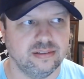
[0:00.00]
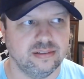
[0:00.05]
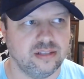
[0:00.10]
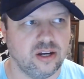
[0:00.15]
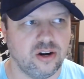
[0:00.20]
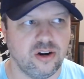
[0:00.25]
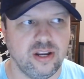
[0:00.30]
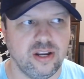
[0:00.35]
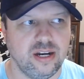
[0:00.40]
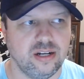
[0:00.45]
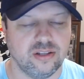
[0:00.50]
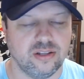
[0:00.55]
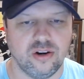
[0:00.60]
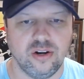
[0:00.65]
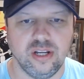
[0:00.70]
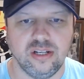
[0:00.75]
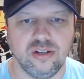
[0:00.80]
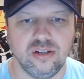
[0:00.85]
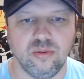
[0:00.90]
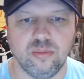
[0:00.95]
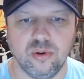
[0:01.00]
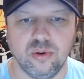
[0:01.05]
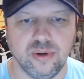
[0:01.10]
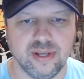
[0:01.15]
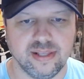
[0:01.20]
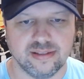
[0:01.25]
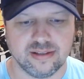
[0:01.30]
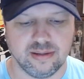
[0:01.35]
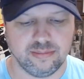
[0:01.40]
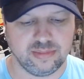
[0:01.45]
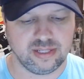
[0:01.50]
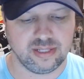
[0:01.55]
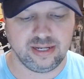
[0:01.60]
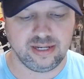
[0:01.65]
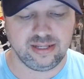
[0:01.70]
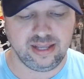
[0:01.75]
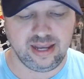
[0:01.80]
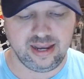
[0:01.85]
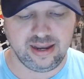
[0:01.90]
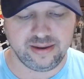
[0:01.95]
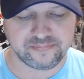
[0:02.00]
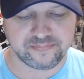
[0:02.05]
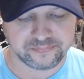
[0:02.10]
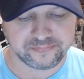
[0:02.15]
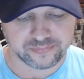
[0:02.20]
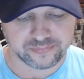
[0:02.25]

or 32 points, something like that.